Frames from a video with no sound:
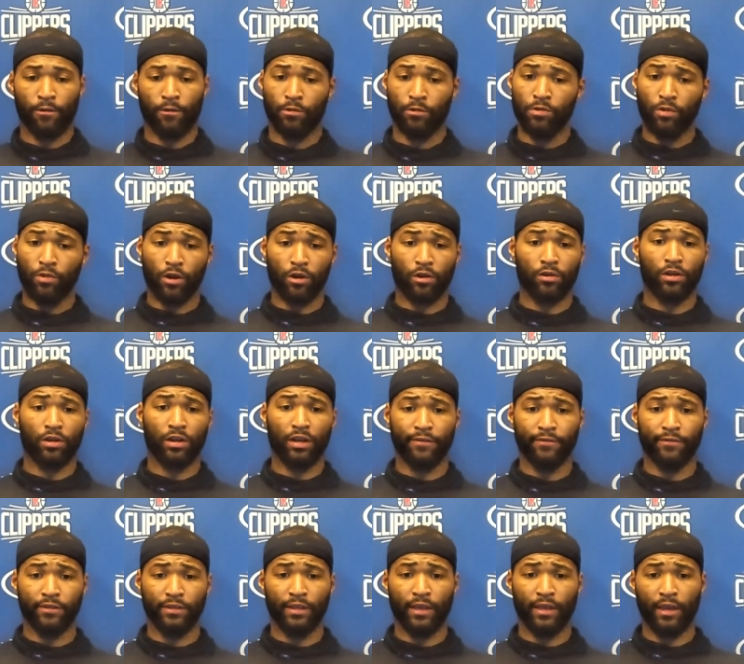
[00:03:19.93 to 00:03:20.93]
We work on it
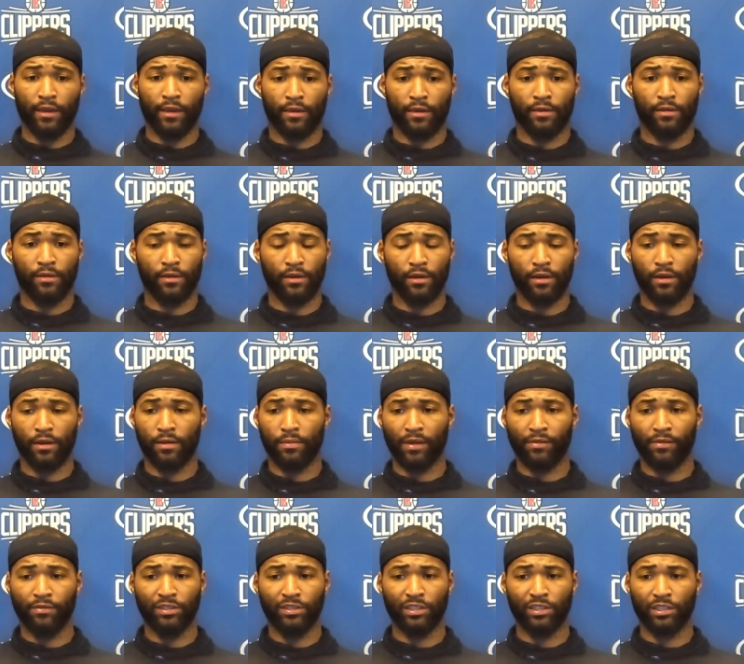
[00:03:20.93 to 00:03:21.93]
every day.
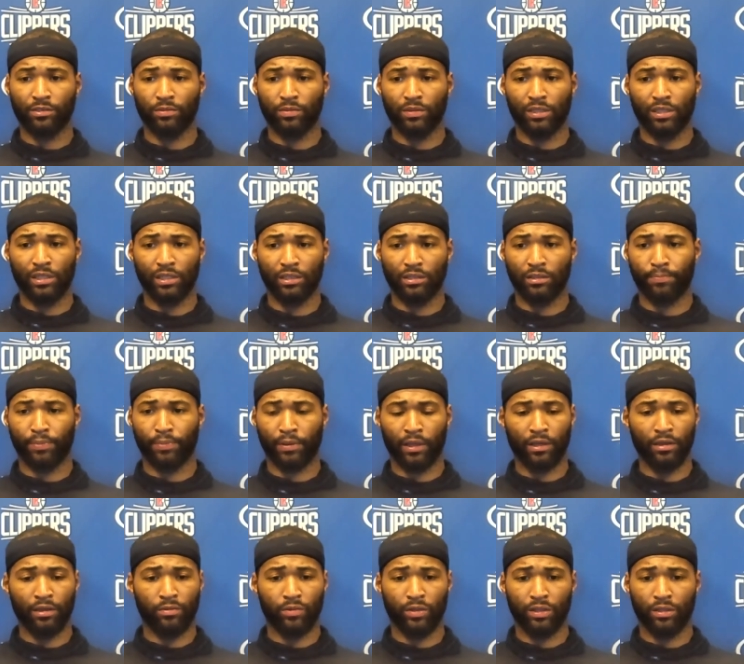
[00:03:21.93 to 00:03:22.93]
Every chance we get to
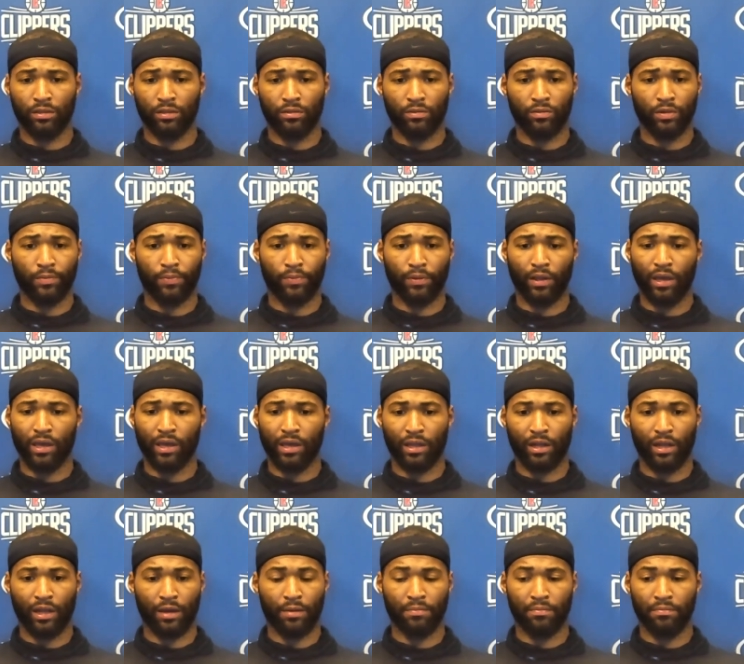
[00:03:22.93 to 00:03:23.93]
play, we play.
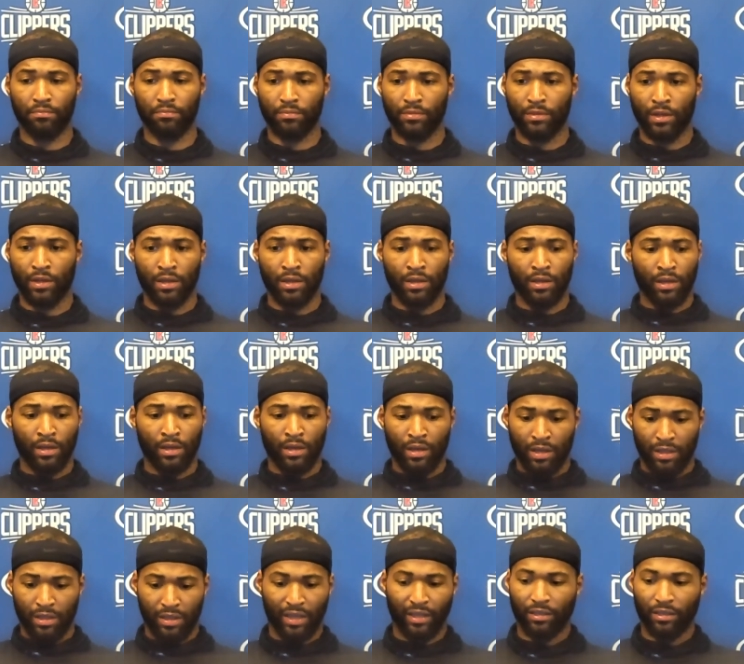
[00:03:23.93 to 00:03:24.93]
And I'm
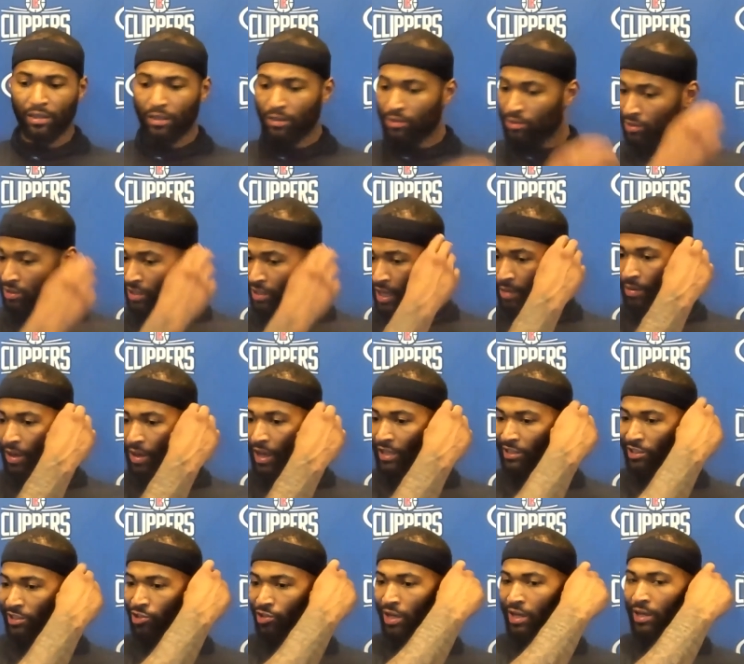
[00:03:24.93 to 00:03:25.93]
those same guys
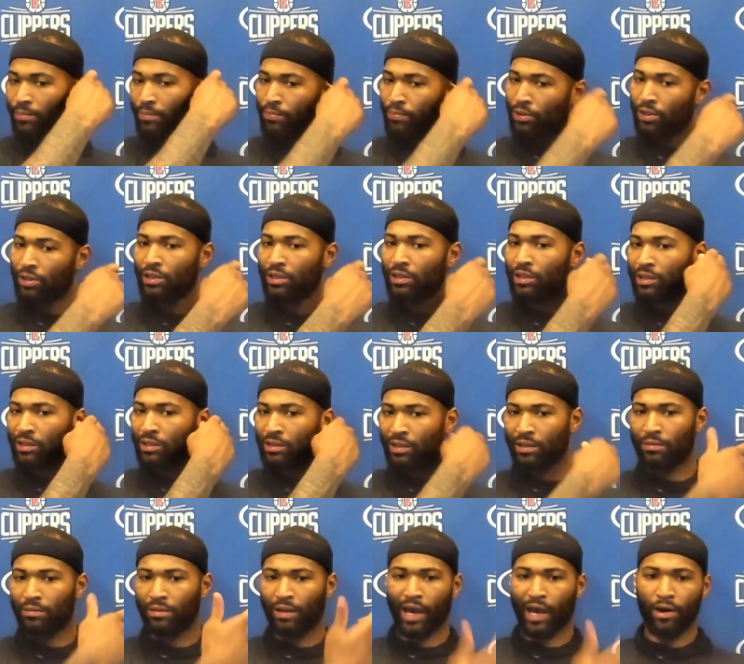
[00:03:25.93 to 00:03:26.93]
that try to bully
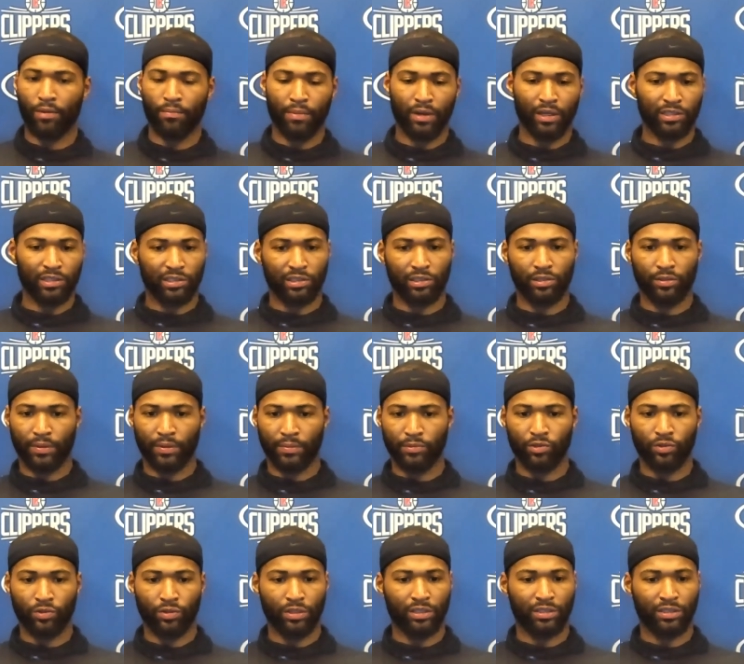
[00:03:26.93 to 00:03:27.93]
and now muscle him, I'm
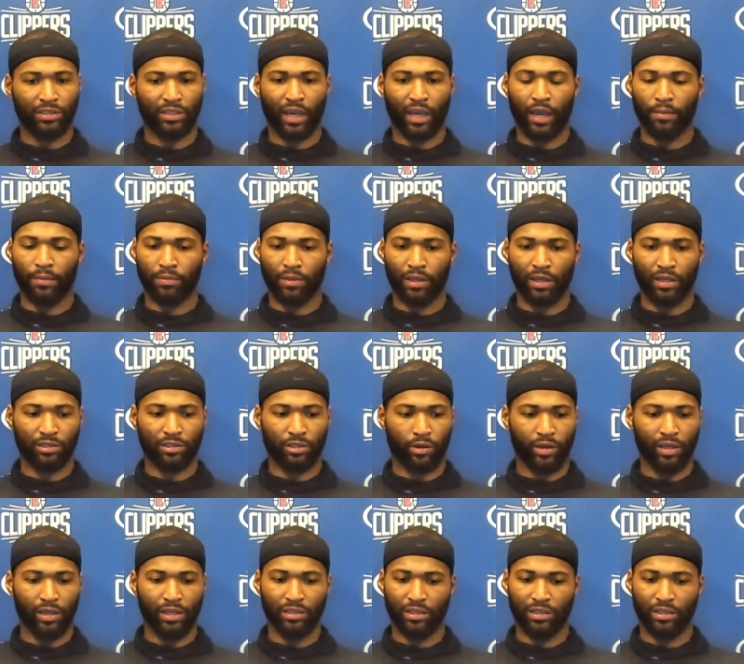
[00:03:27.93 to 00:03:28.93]
doing the same thing. So
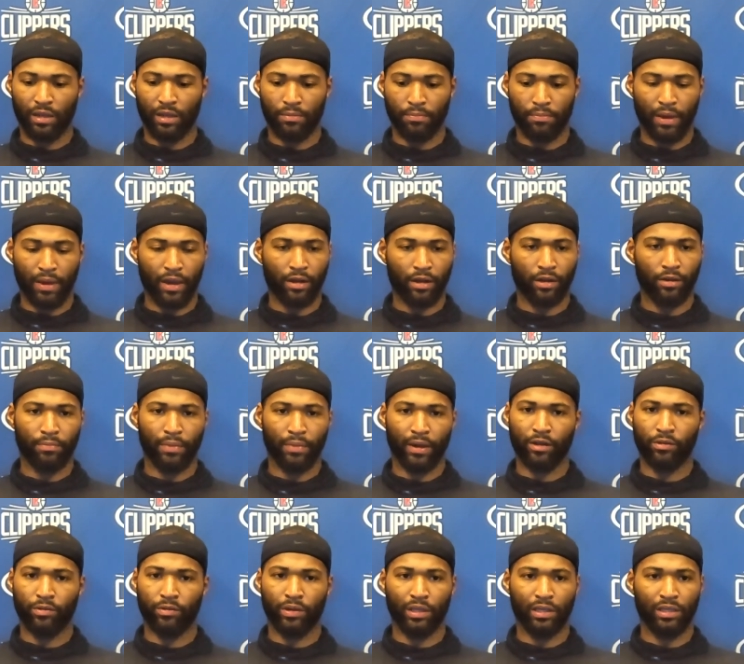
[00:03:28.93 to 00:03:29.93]
he's getting better and
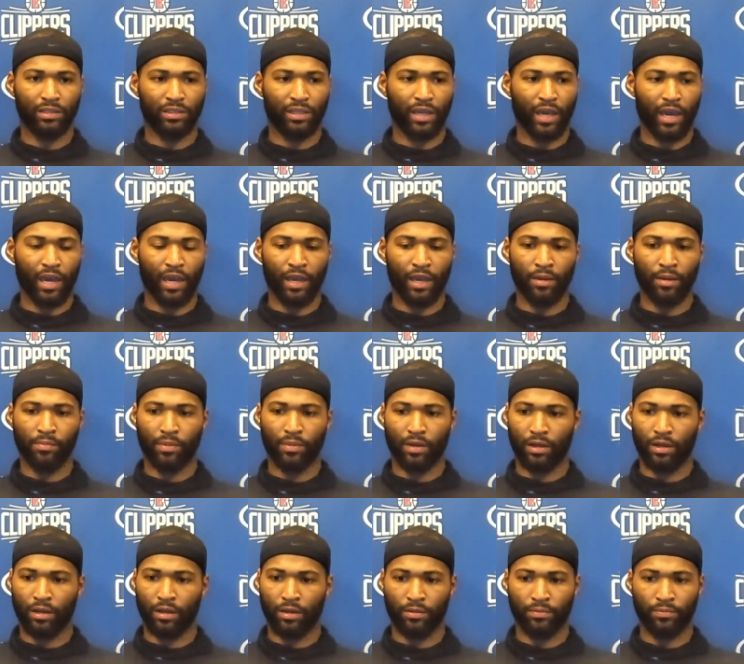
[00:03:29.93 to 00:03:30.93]
better with each
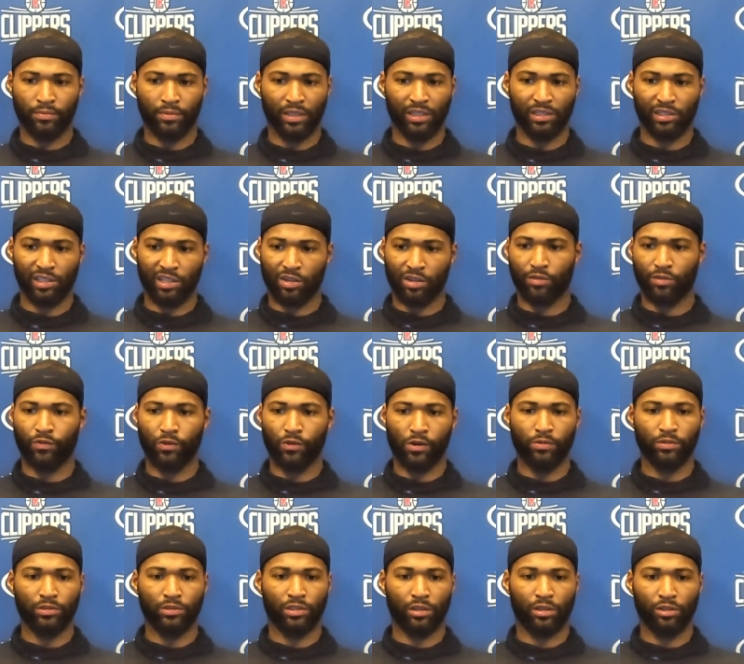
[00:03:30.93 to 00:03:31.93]
game. He's looking
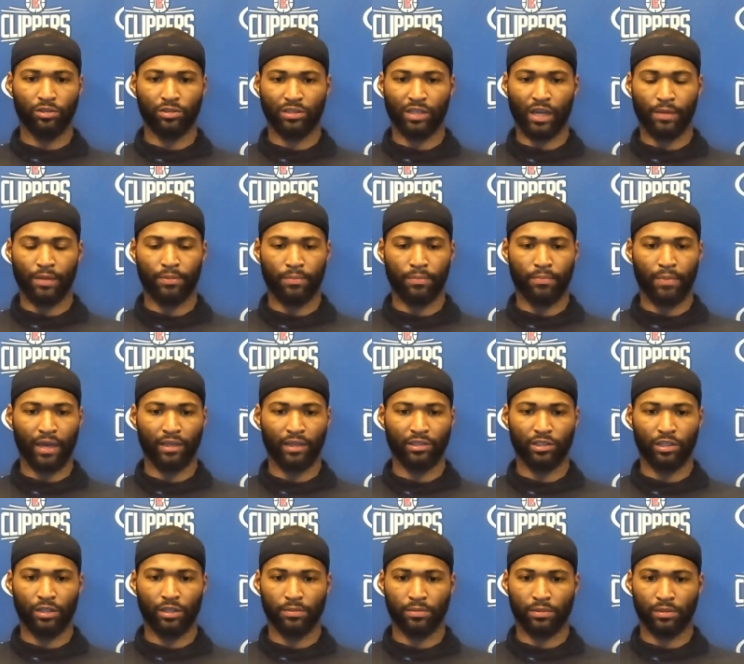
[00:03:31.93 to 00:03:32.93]
forward to those type of
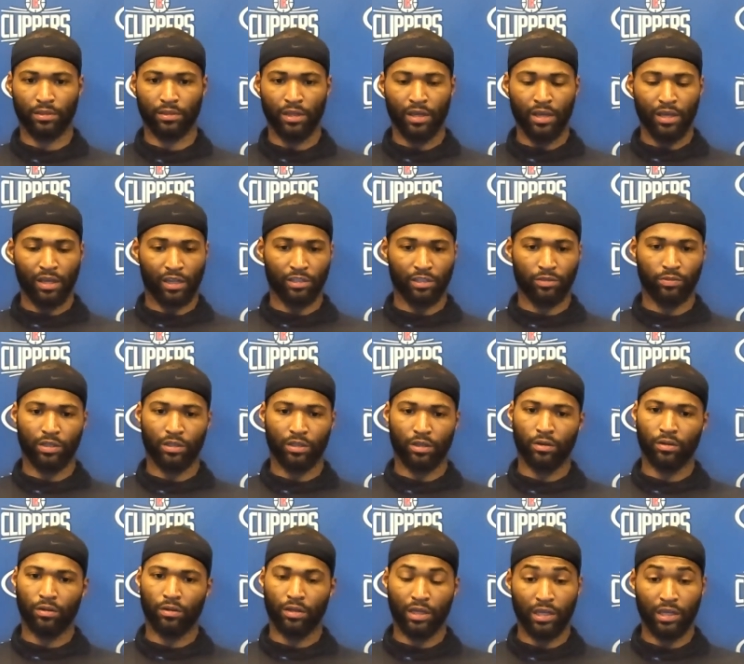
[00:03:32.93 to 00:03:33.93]
matchups because
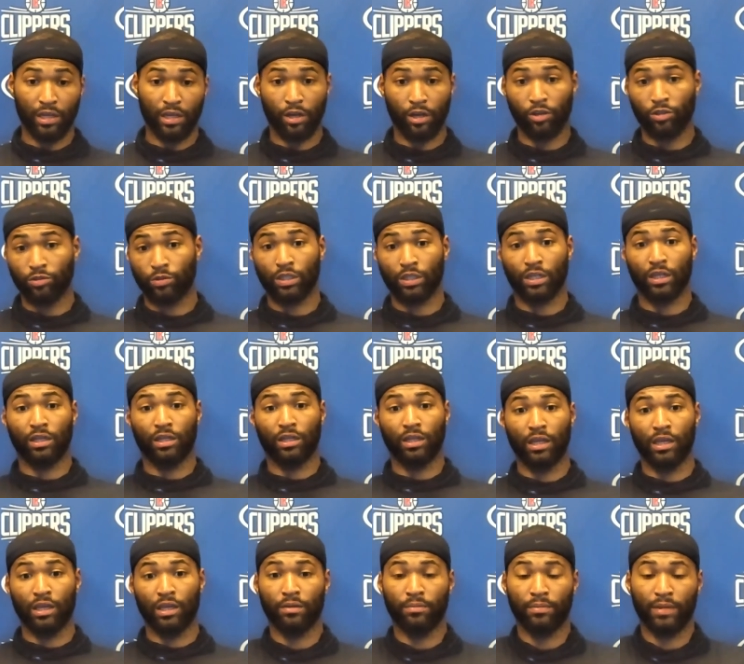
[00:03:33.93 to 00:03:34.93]
he knows we're going to
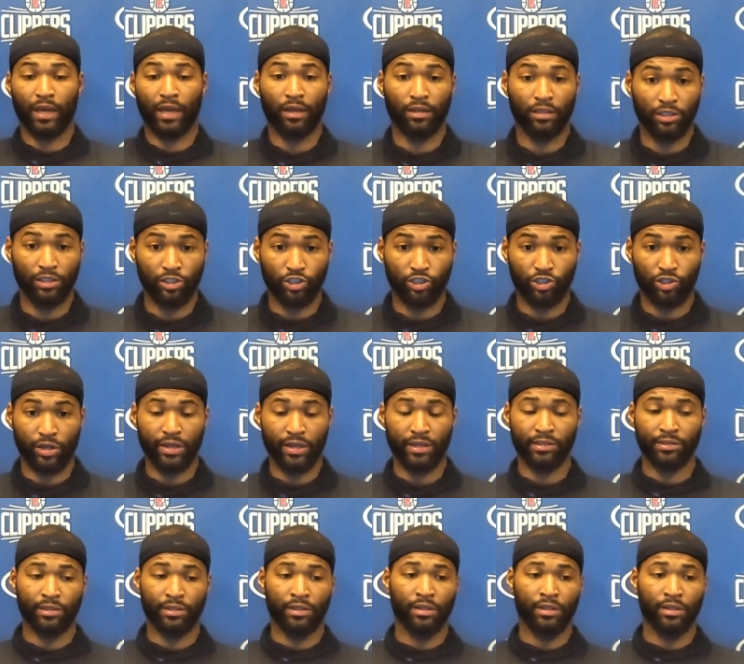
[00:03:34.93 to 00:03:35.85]
need him down this stretch.